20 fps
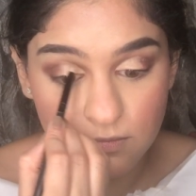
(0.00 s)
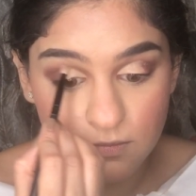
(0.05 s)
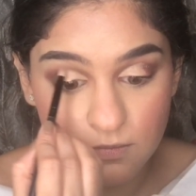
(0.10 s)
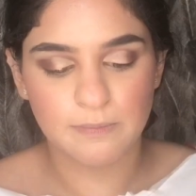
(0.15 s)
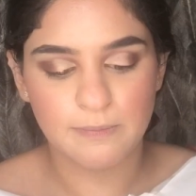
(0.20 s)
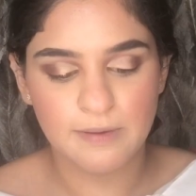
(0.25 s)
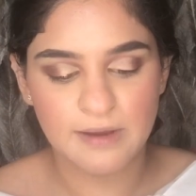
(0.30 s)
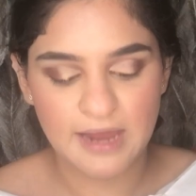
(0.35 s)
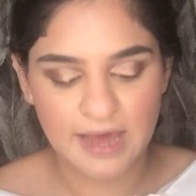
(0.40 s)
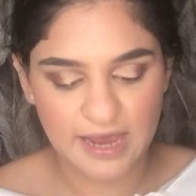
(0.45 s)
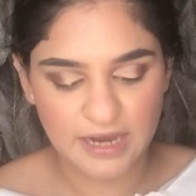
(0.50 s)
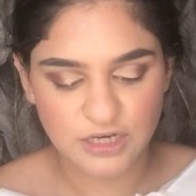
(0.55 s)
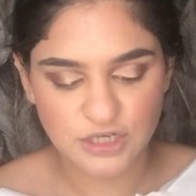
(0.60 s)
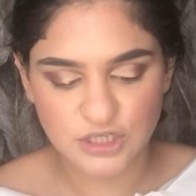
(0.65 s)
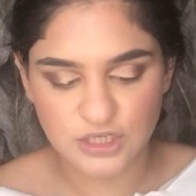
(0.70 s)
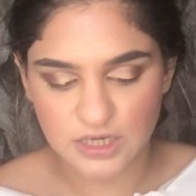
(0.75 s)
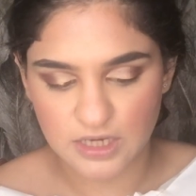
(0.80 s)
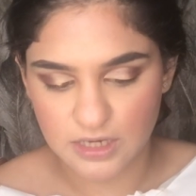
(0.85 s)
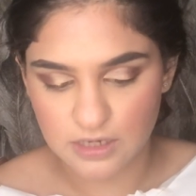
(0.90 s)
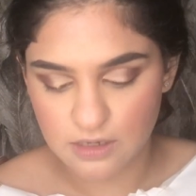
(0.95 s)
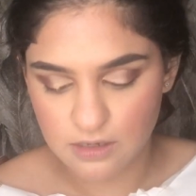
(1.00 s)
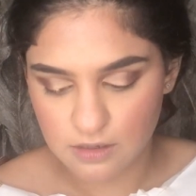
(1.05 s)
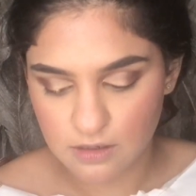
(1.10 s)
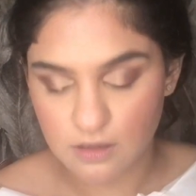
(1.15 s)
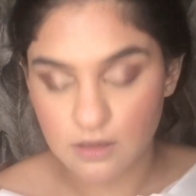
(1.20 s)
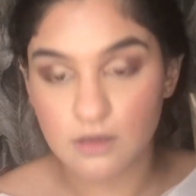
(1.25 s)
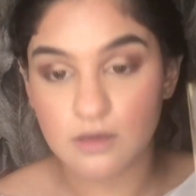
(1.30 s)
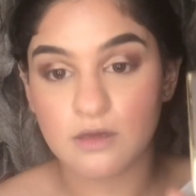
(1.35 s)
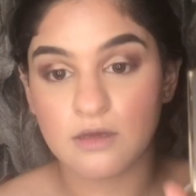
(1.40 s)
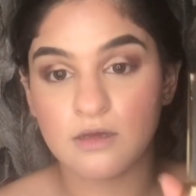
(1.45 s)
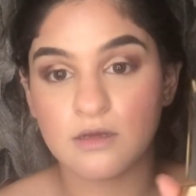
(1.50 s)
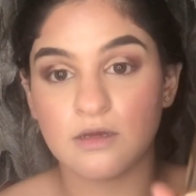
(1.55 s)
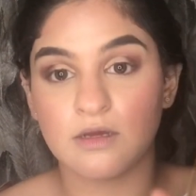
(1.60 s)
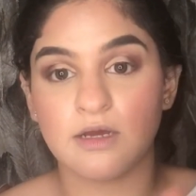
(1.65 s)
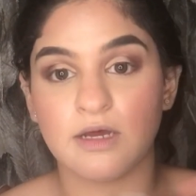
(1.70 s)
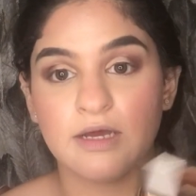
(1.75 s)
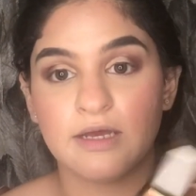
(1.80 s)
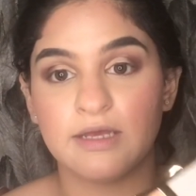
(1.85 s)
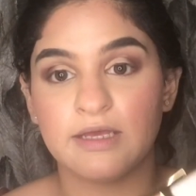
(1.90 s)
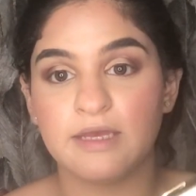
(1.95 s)
black shade,
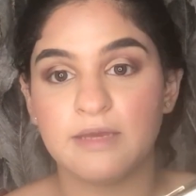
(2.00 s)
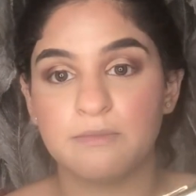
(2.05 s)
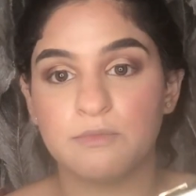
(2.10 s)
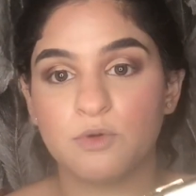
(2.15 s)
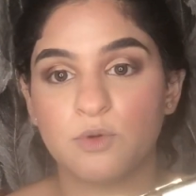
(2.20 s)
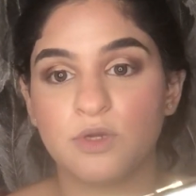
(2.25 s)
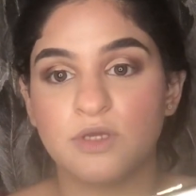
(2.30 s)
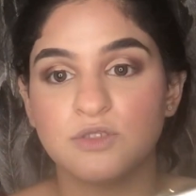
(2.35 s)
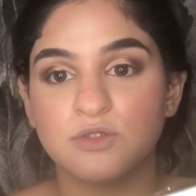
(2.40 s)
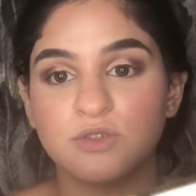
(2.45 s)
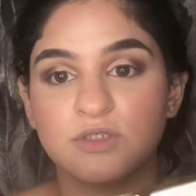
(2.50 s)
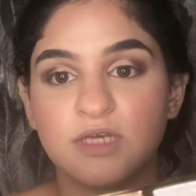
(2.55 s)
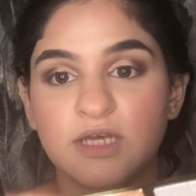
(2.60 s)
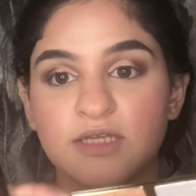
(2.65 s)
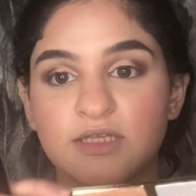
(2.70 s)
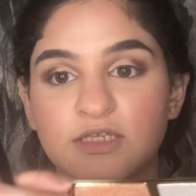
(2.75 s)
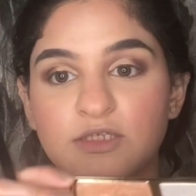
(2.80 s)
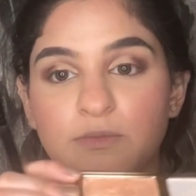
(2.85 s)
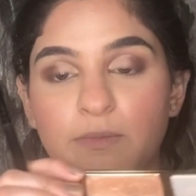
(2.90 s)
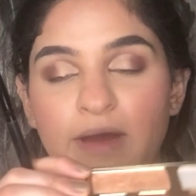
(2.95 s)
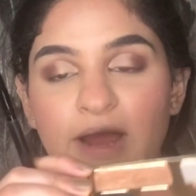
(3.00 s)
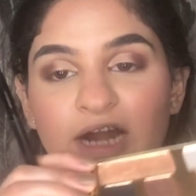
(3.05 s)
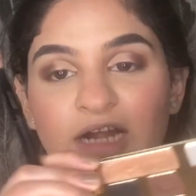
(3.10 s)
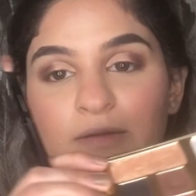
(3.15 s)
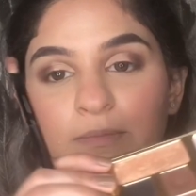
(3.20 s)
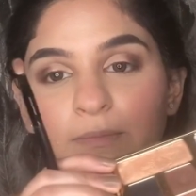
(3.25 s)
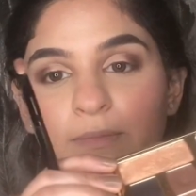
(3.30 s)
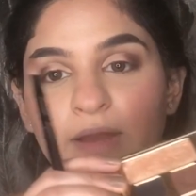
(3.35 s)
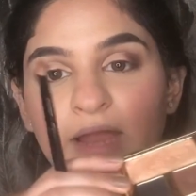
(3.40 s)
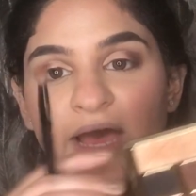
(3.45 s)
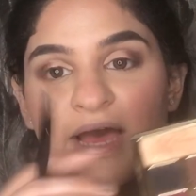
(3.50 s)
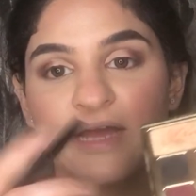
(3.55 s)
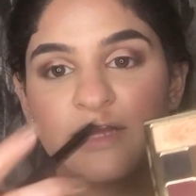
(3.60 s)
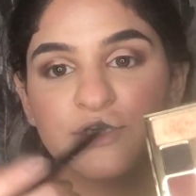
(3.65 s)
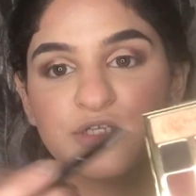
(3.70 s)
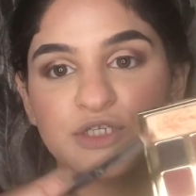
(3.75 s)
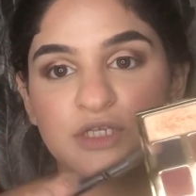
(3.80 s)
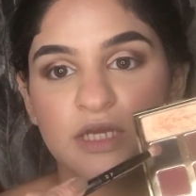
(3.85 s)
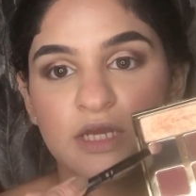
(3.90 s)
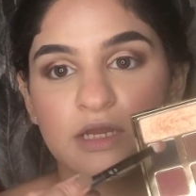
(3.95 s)
I am going to take this matte black
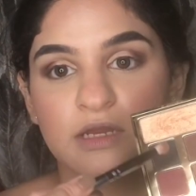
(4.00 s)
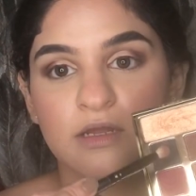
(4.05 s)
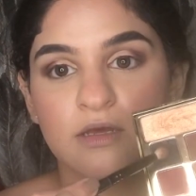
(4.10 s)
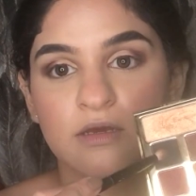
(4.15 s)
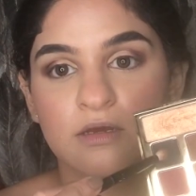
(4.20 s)
shade